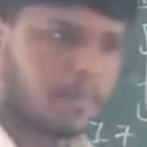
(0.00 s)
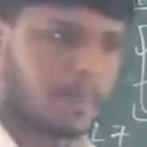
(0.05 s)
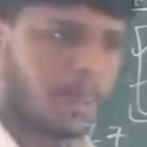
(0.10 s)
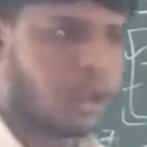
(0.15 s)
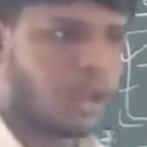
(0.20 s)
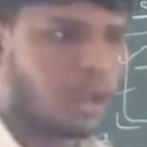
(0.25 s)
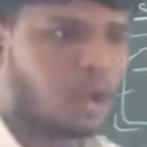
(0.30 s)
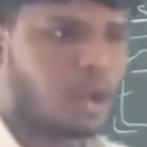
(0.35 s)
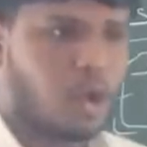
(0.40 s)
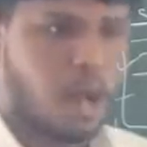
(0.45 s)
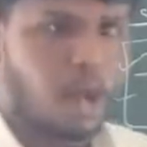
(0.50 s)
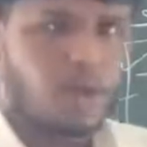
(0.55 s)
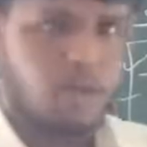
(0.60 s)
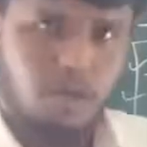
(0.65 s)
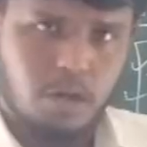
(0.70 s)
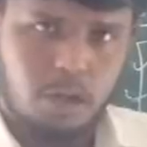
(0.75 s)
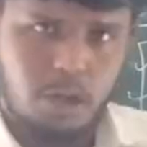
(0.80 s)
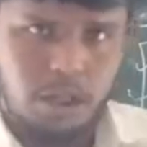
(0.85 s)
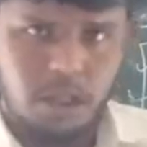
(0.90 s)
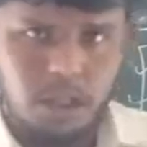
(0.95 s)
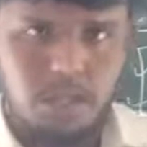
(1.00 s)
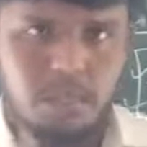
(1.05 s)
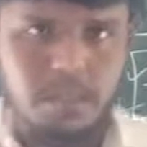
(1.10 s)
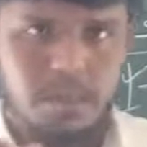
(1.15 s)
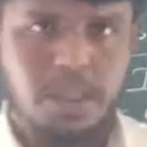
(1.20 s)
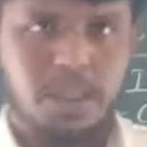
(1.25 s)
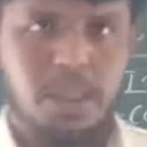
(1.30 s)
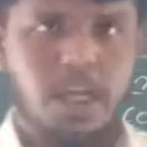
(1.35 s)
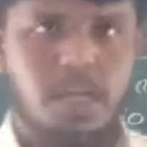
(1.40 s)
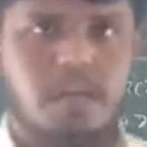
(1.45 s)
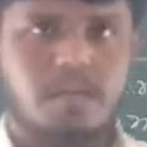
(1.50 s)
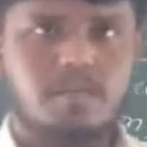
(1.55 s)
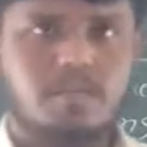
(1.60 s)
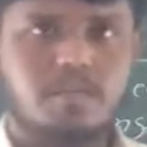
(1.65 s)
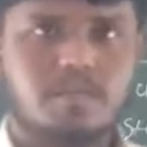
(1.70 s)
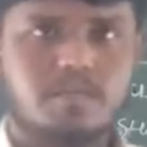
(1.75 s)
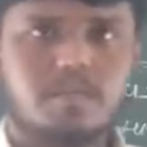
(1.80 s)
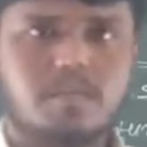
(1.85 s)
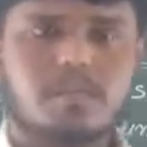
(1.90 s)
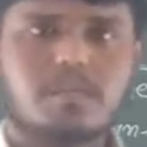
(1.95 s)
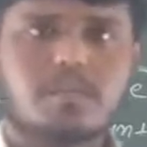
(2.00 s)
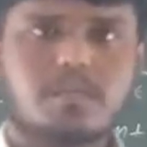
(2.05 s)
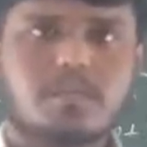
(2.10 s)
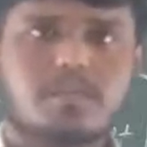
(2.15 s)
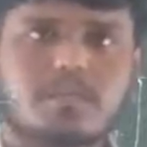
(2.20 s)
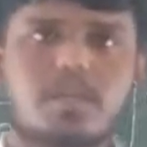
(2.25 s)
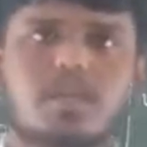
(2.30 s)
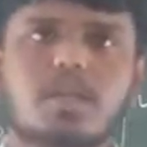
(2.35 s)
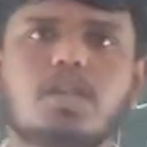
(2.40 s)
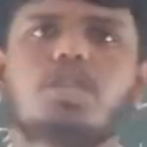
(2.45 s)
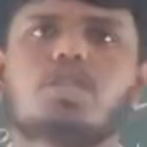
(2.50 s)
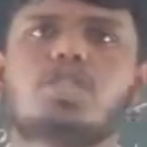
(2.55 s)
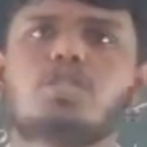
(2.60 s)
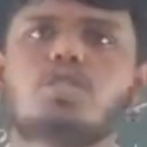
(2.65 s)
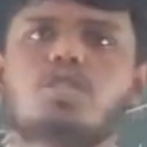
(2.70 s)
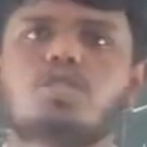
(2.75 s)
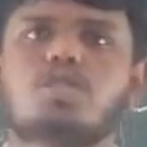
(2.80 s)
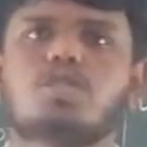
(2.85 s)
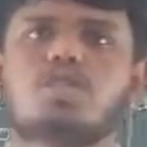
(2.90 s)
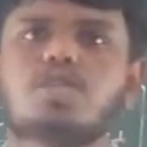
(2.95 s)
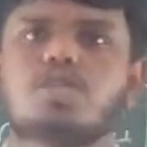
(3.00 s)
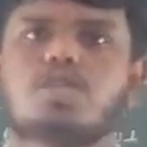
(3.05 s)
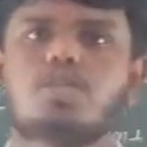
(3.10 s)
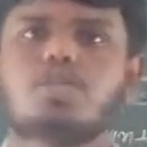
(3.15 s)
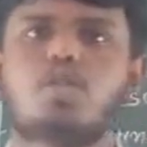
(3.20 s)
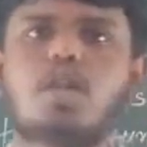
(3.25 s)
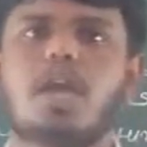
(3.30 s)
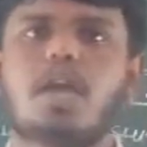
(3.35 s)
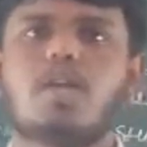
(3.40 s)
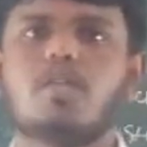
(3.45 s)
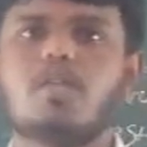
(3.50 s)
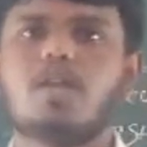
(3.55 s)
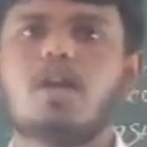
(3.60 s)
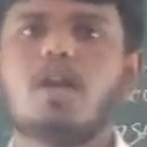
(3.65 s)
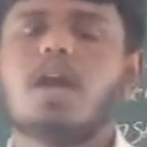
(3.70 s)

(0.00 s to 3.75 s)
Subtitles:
you have limited resources, you have